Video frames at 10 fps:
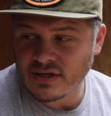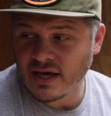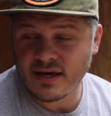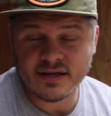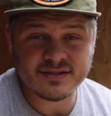
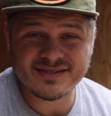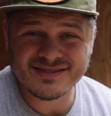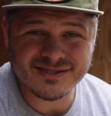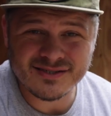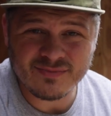And since
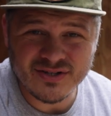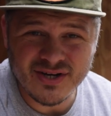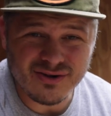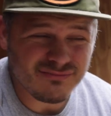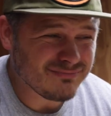this is my
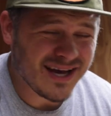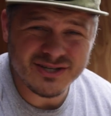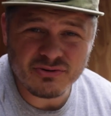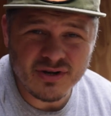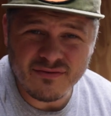channel, I
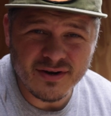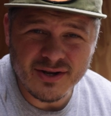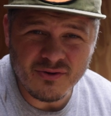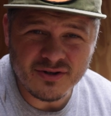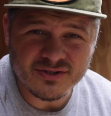do what I
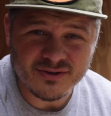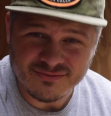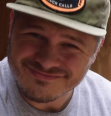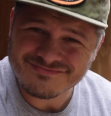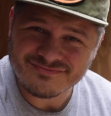freaking want to,
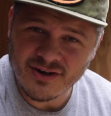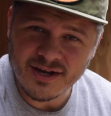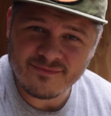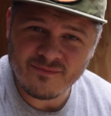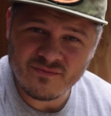
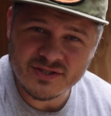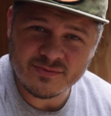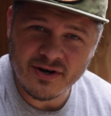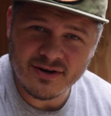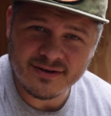right? This is
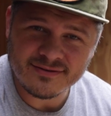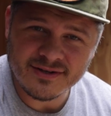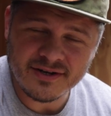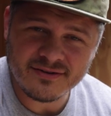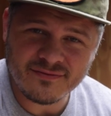America,
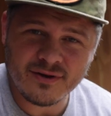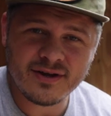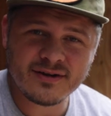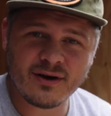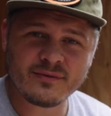land of the
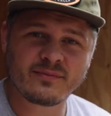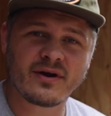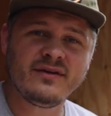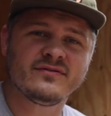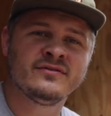free, home of the
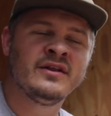brave.